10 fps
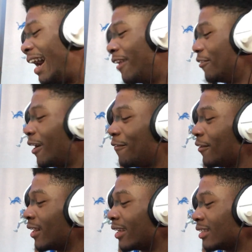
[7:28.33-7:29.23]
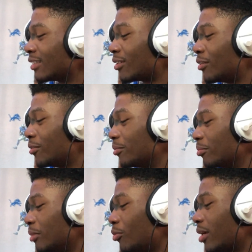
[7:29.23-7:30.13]
I, I feel like this whole
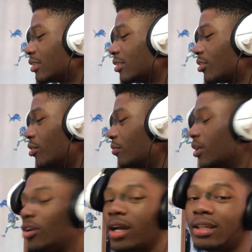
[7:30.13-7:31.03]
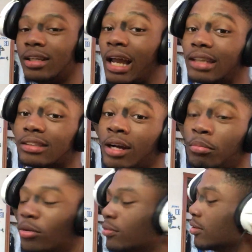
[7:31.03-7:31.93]
me watching this whole video, I did not
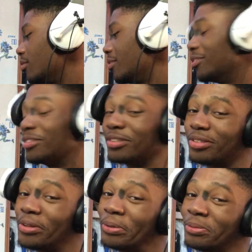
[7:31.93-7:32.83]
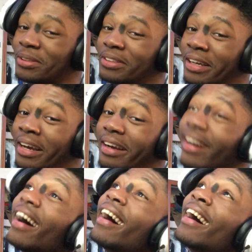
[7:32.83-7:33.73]
stop moving because the song was that
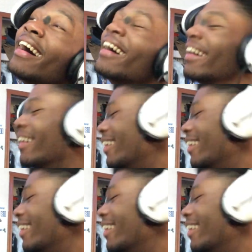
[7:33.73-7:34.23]
good.